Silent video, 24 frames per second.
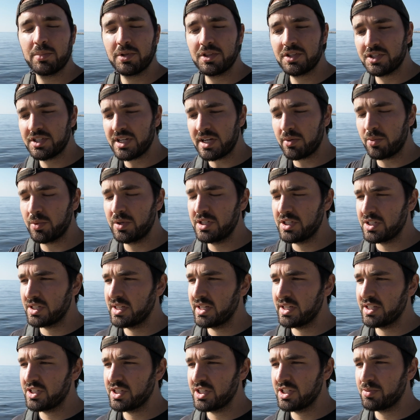But the second reason
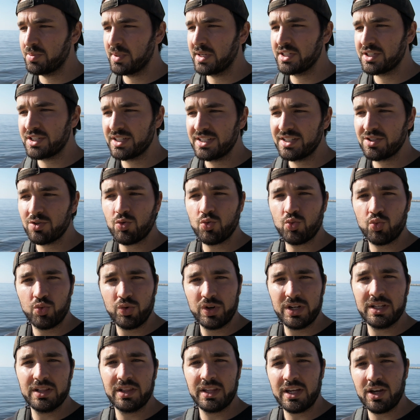is because it's
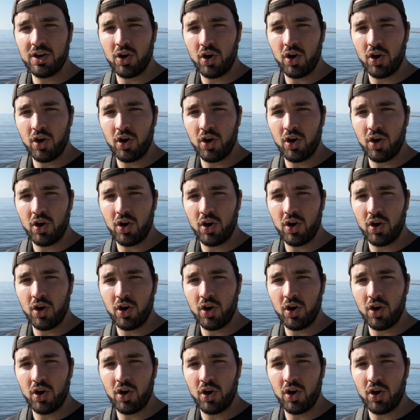really